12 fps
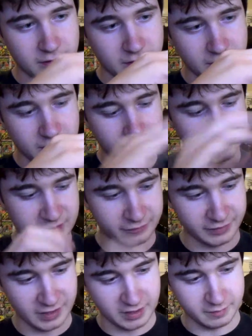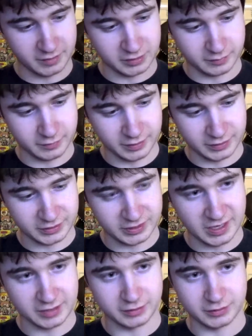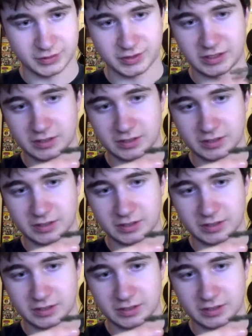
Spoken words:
I always have to get them into my standard seeker